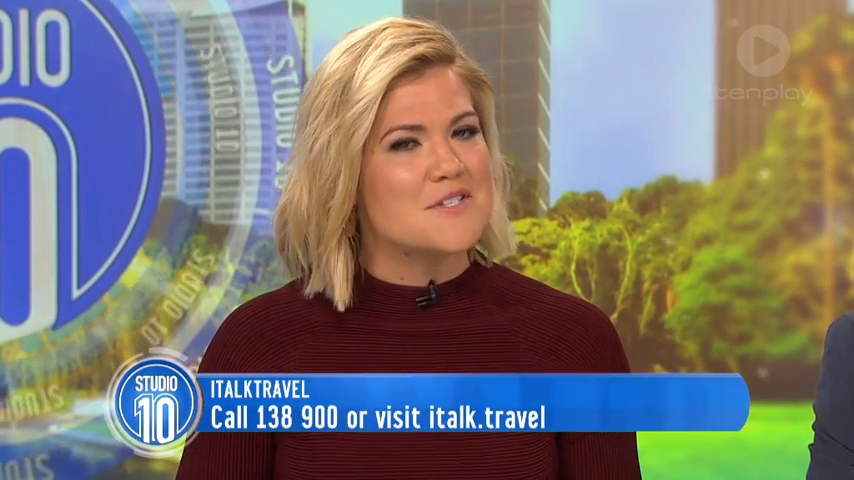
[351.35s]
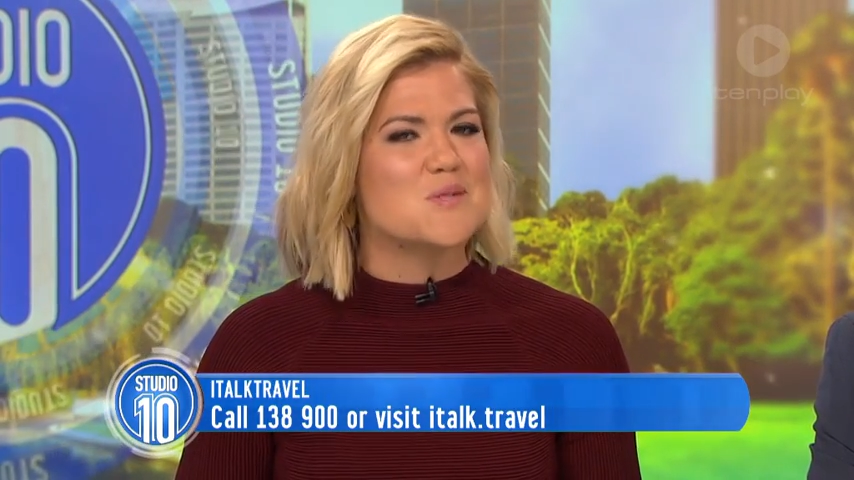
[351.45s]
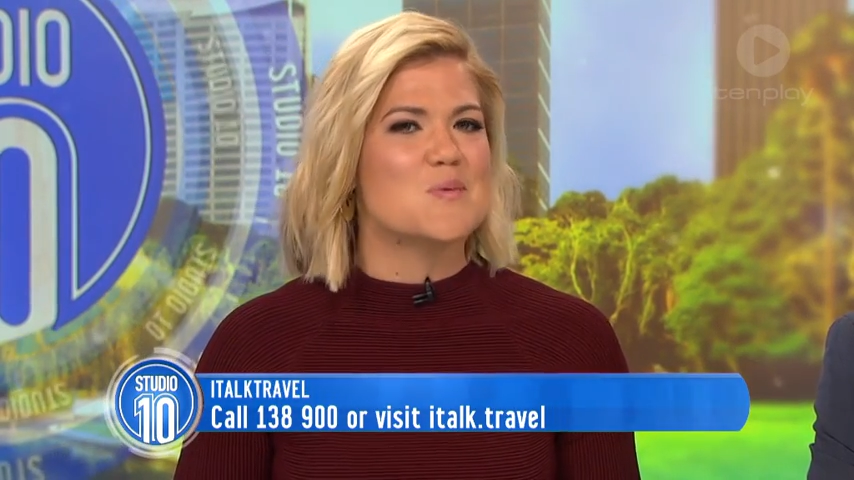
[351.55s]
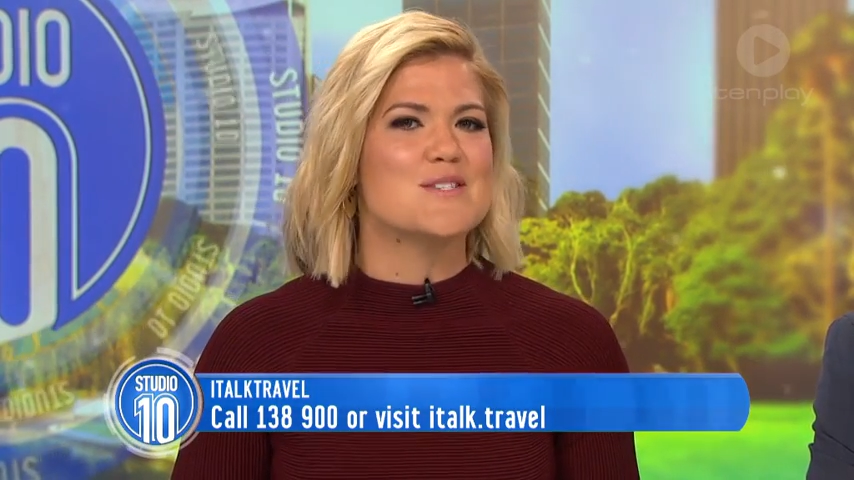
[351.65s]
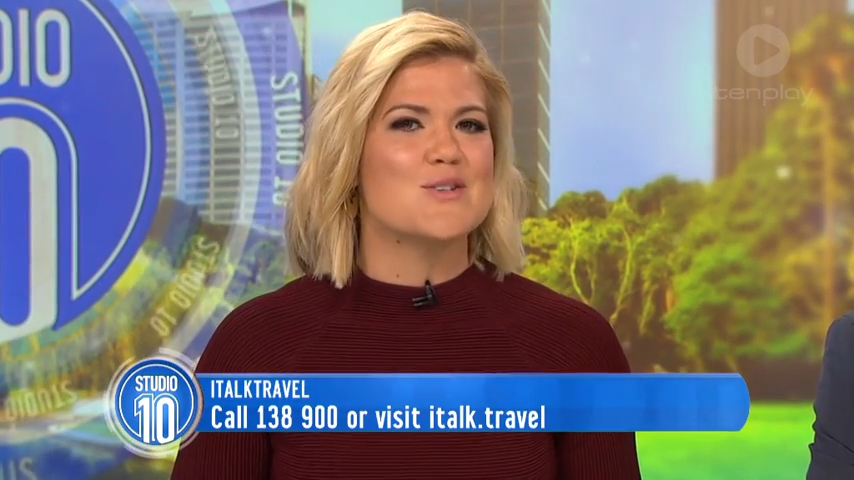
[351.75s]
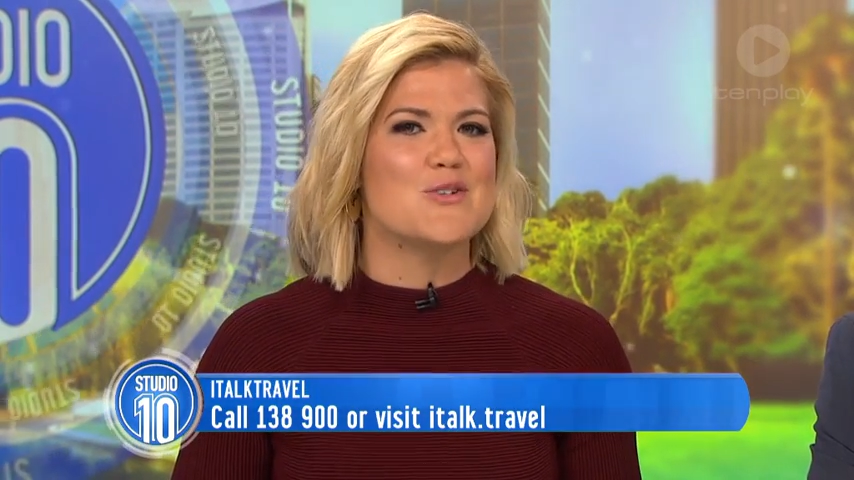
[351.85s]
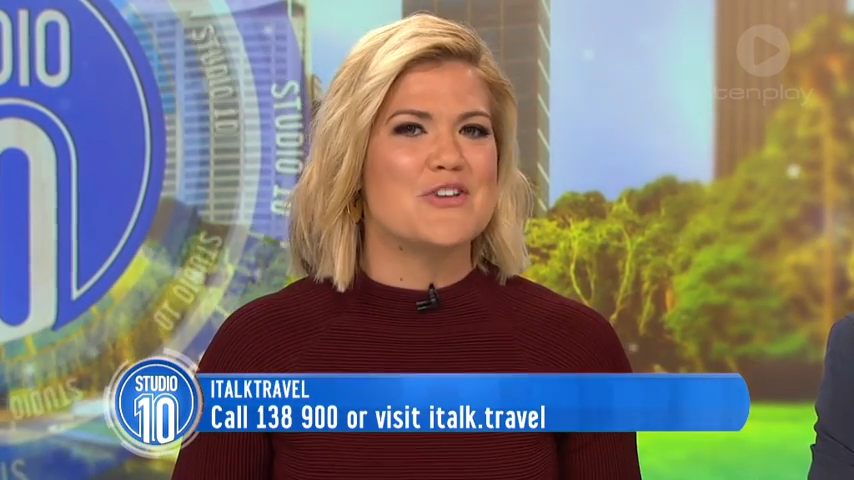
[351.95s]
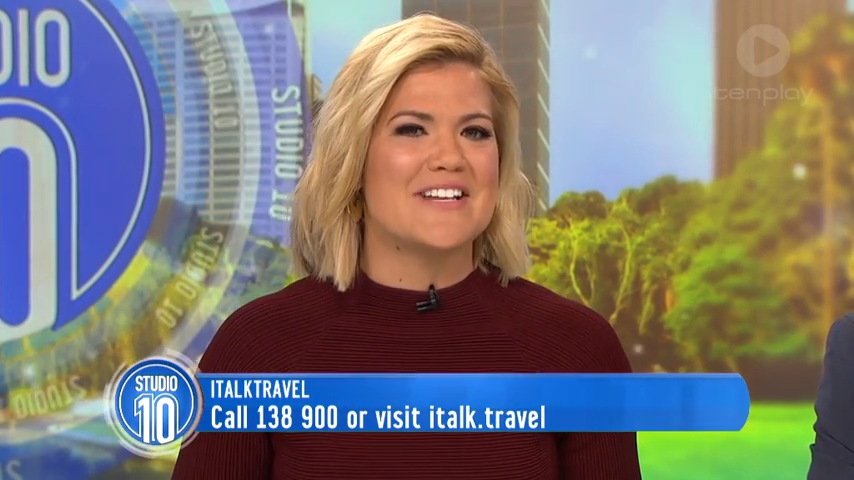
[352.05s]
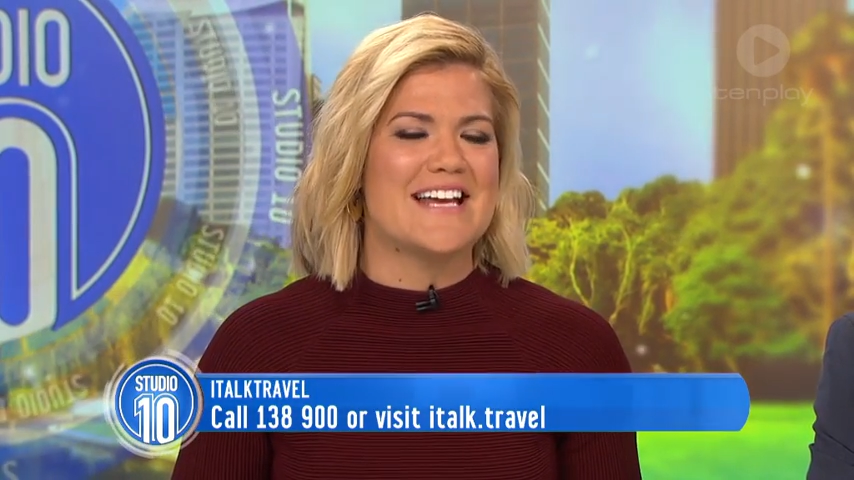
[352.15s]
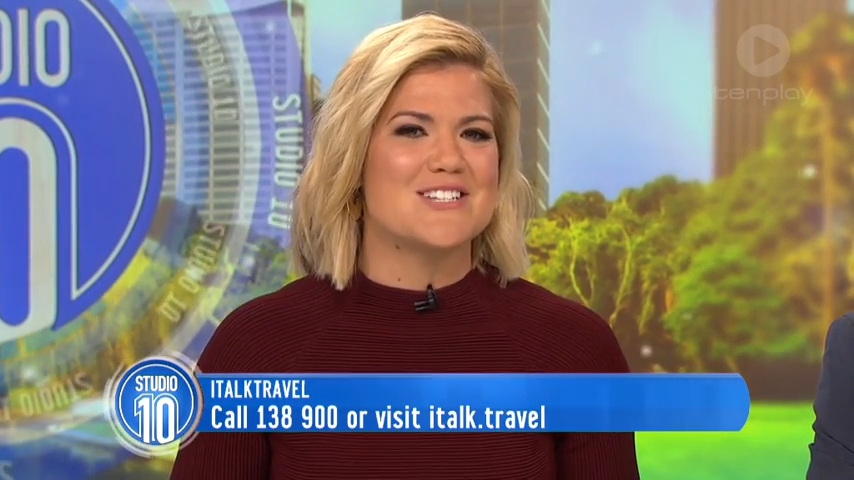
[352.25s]
as we saw. You
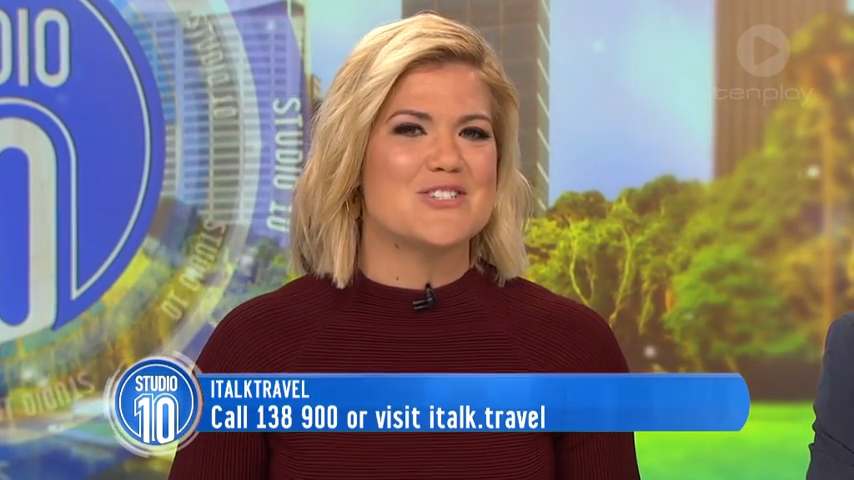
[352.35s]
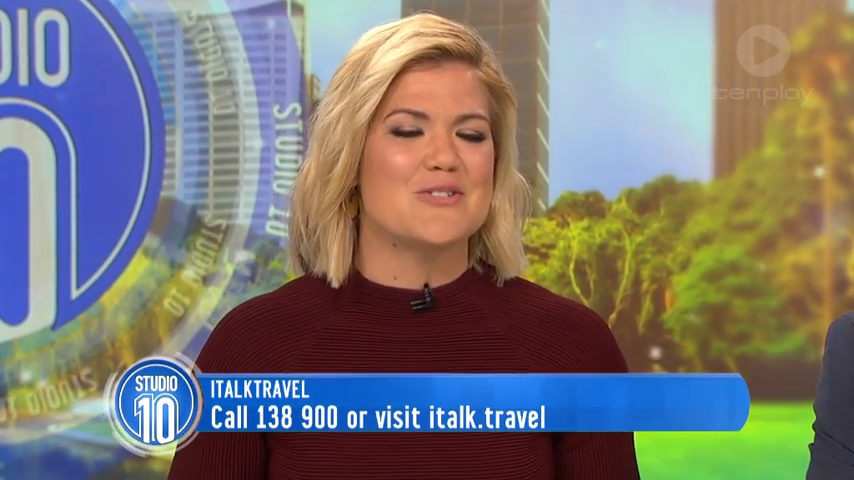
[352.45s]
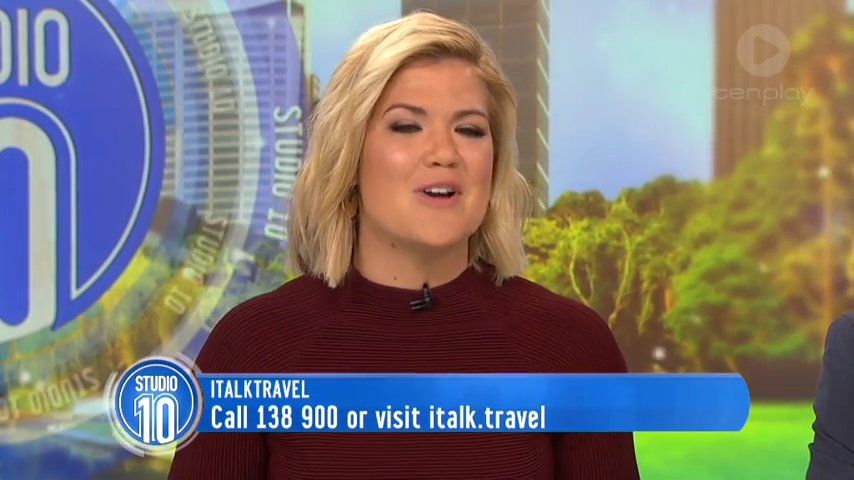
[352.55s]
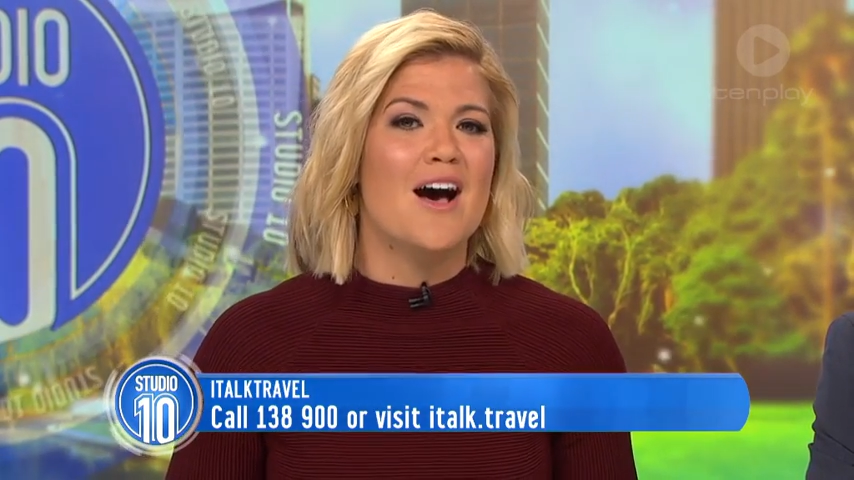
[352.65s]
can head to